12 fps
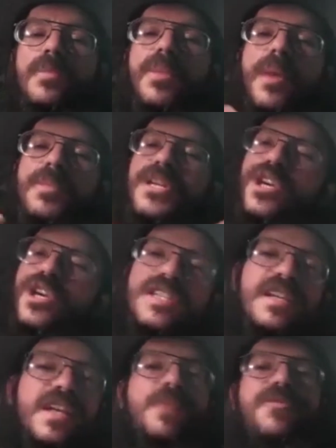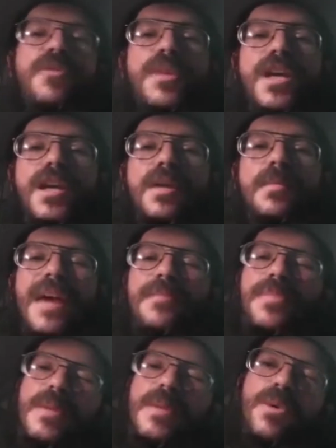But because it came from him and
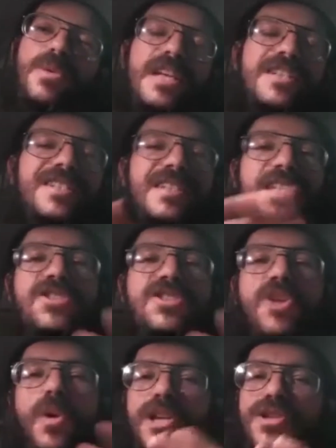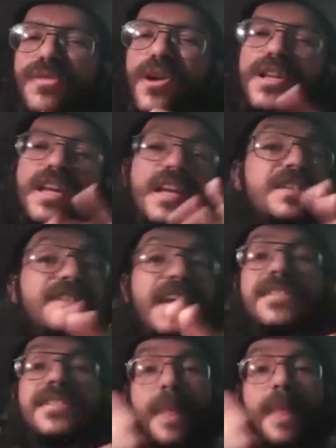people, he's so introverted. He
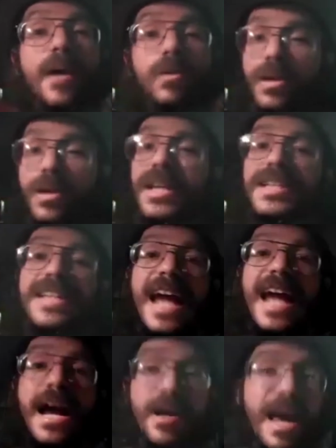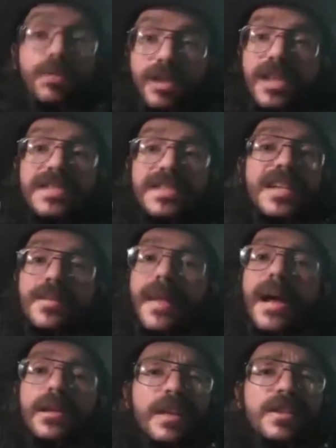said some he's out there. He said some
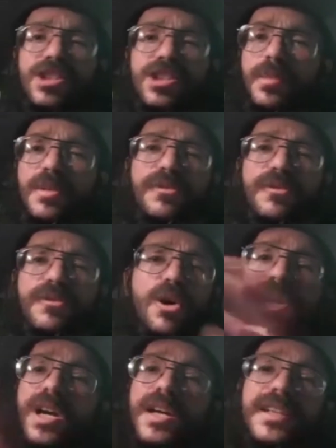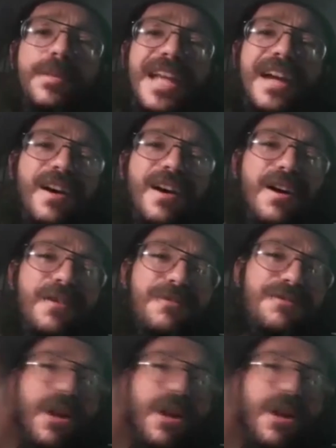outlandish shit before. They was like, oh, fuck